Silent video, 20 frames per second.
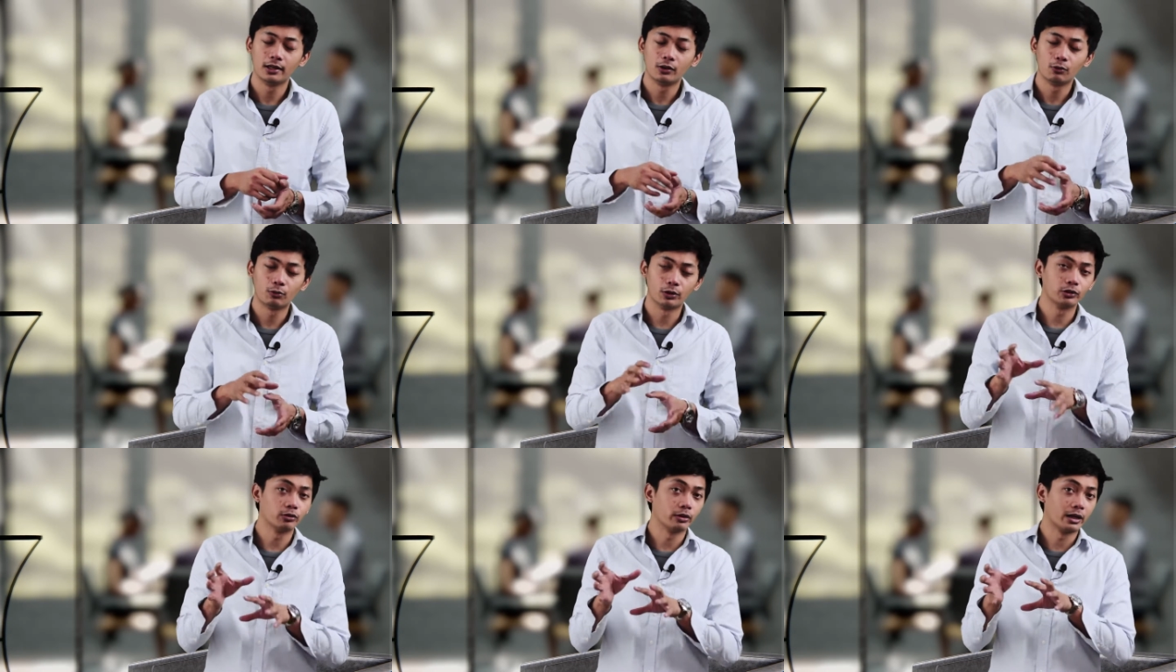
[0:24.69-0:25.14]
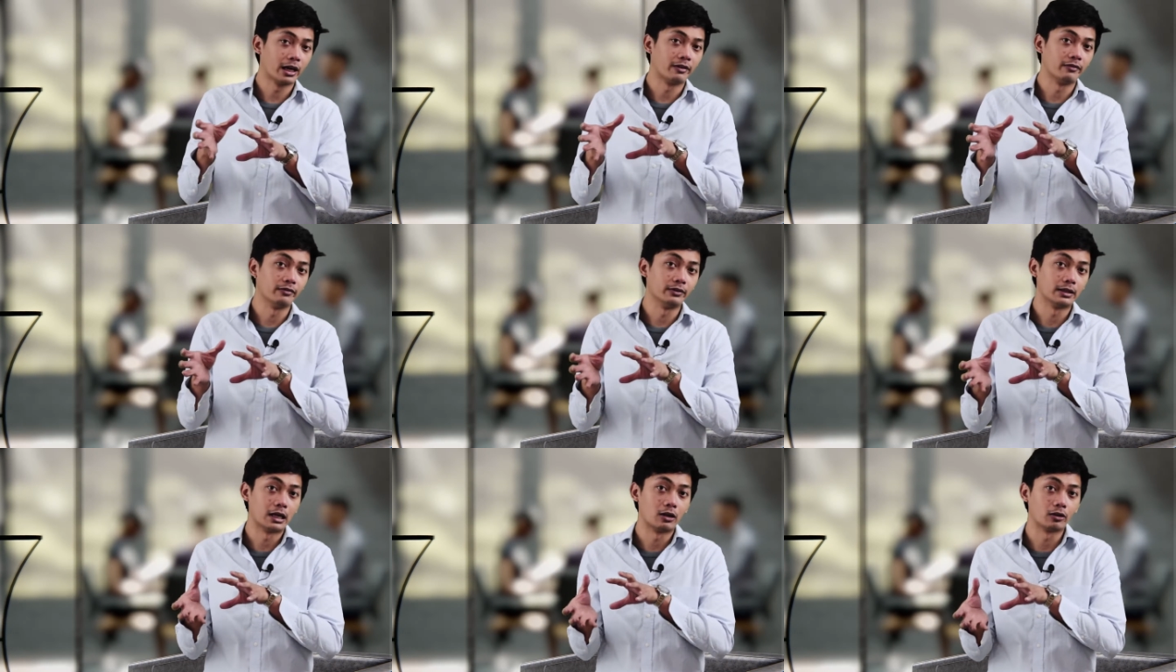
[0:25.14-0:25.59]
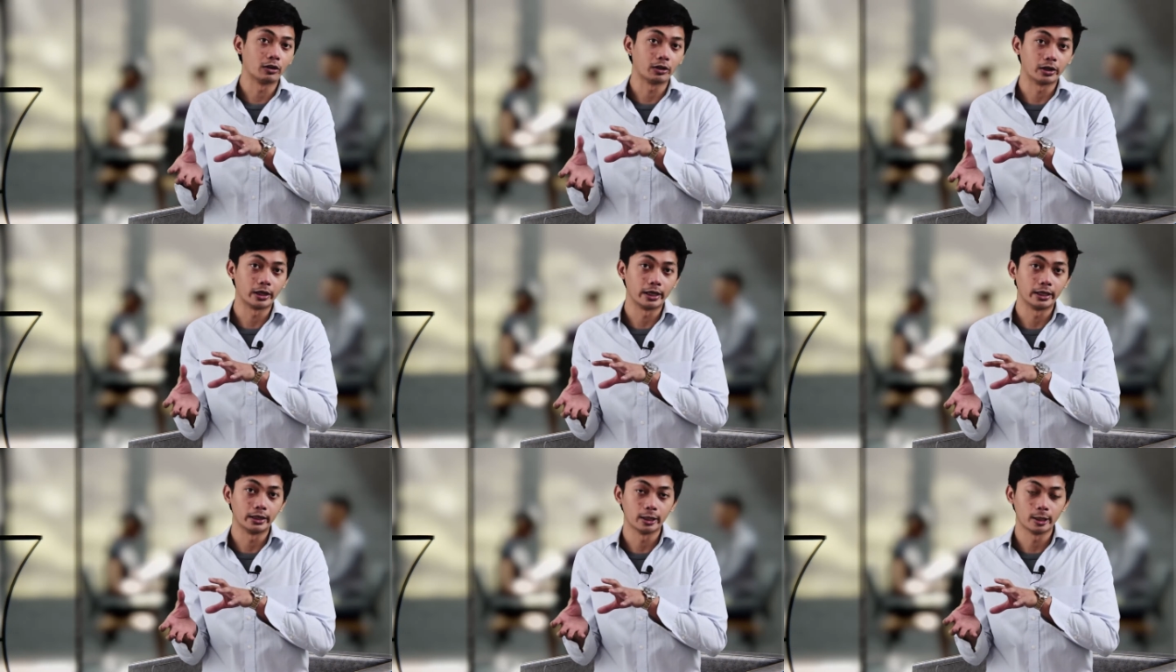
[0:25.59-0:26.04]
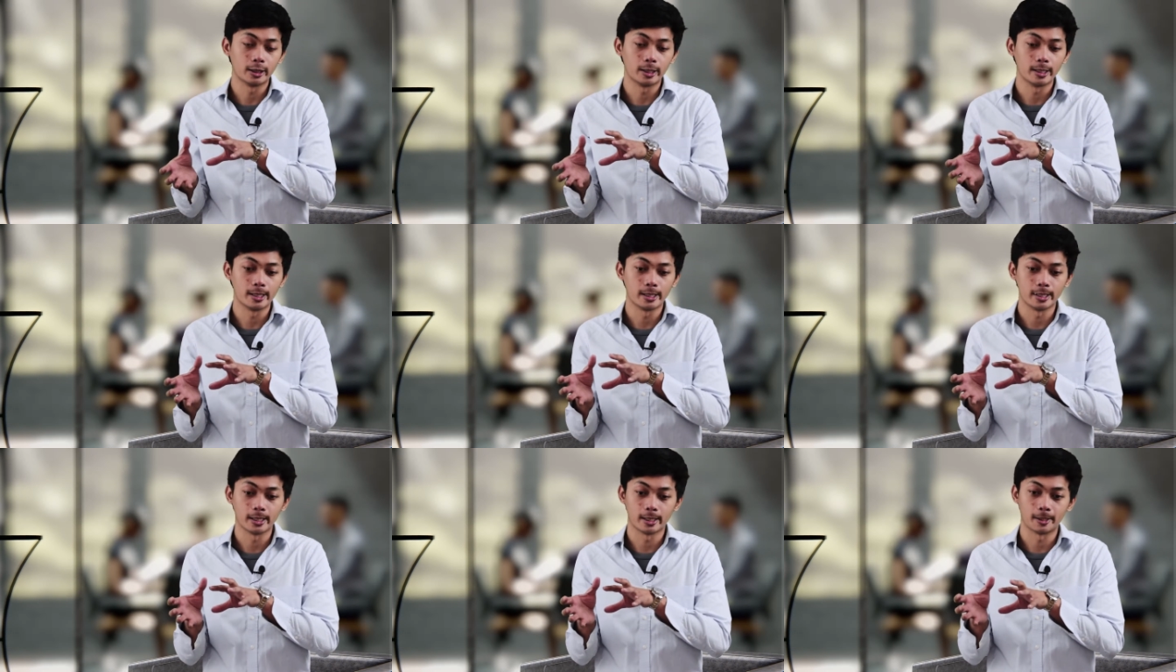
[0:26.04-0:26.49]
Once we have now created
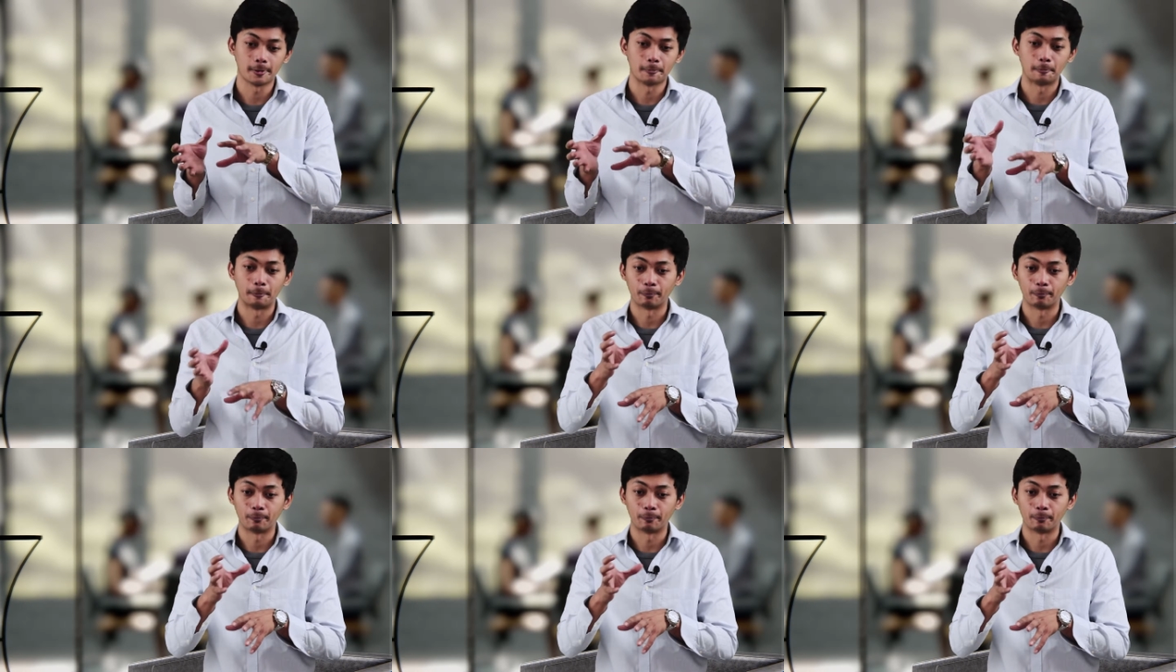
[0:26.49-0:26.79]
a